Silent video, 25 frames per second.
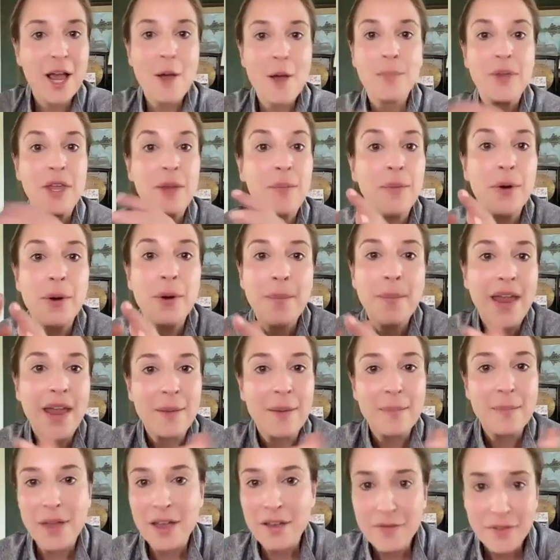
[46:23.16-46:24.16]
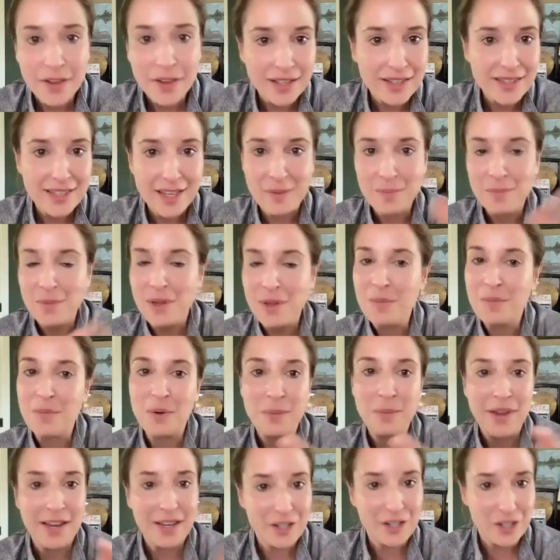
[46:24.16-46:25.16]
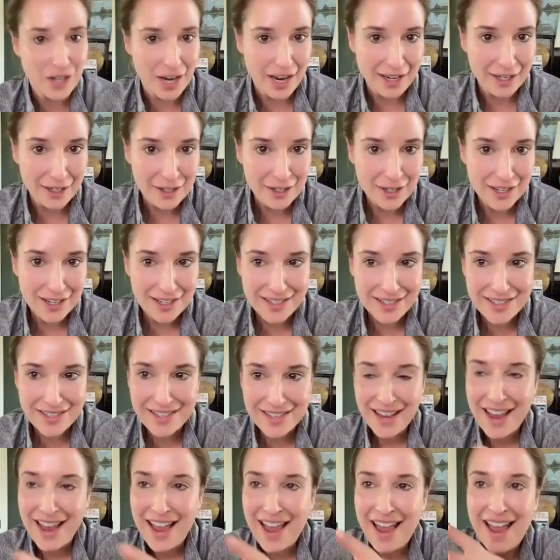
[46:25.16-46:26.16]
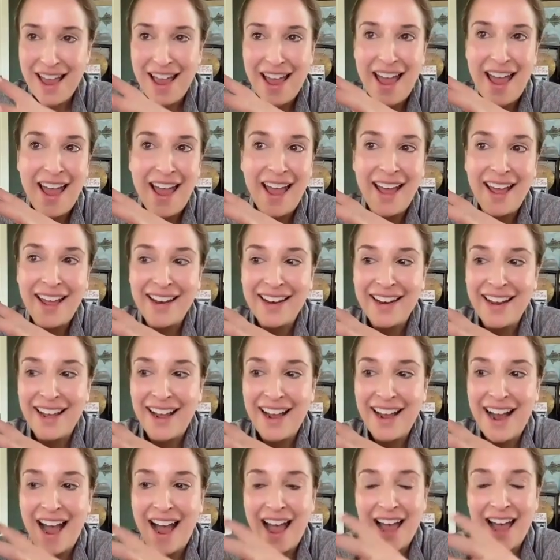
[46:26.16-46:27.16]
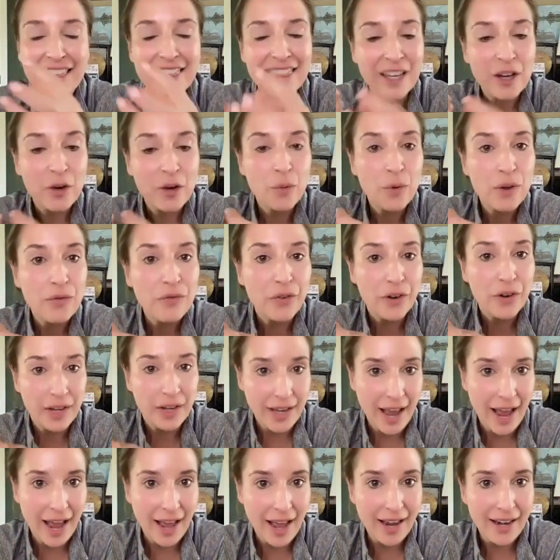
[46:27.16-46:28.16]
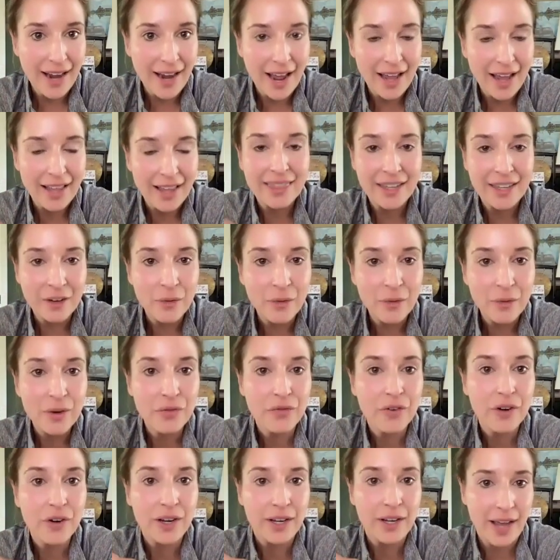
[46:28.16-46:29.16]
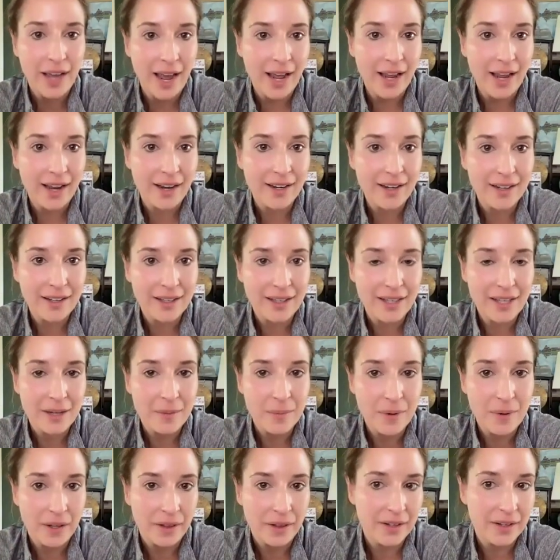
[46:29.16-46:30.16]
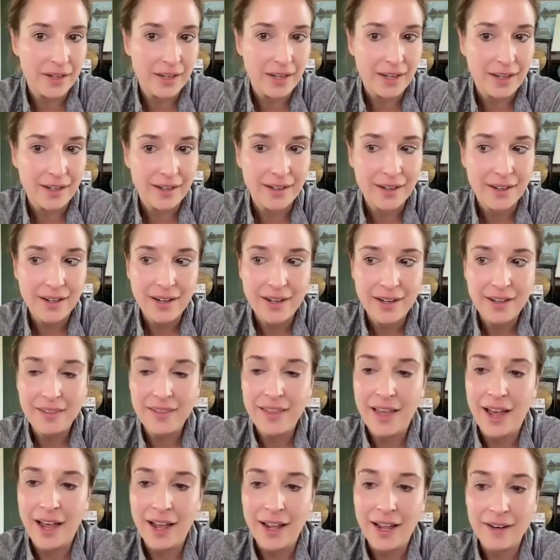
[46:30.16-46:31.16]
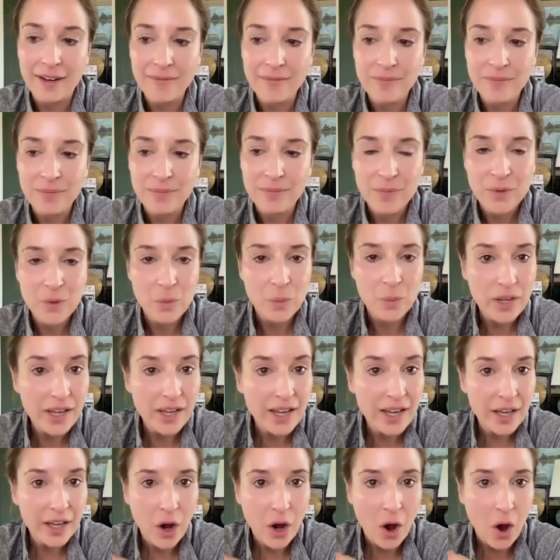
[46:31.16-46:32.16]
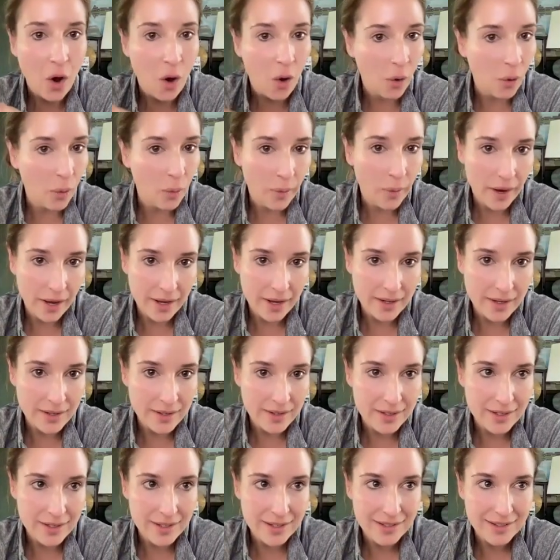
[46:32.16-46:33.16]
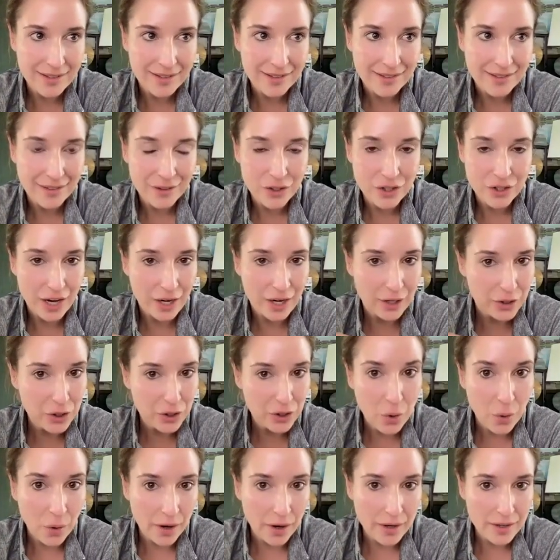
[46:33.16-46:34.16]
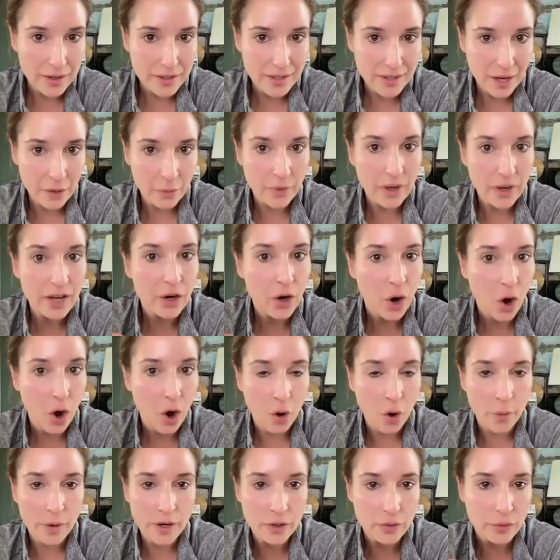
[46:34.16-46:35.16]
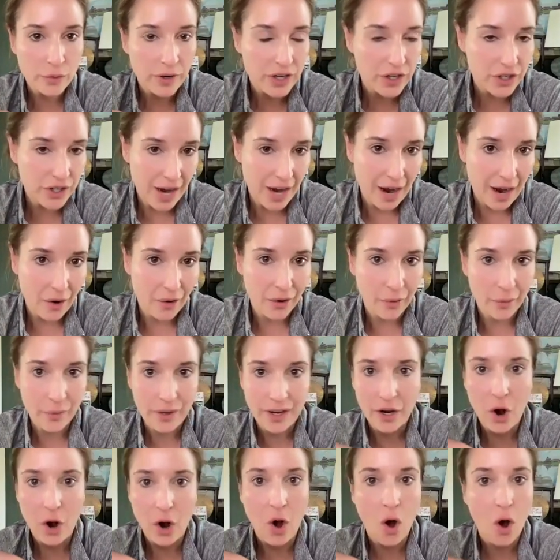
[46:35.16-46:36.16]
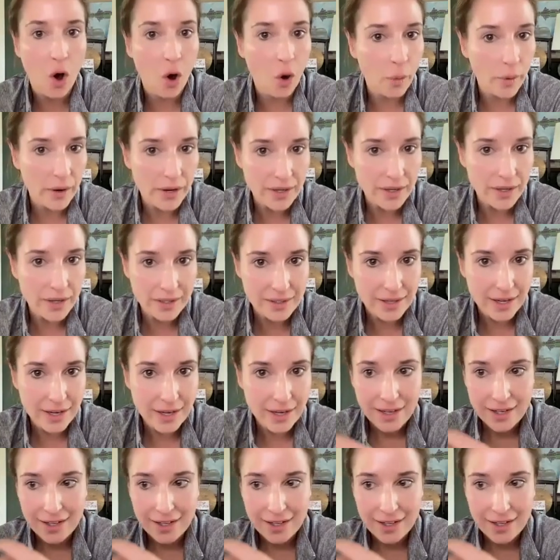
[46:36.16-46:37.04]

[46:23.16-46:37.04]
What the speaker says: people make pivots and people make changes. And I think we forget. I think we forget the ability that we can always change course and we can always reach out and we can always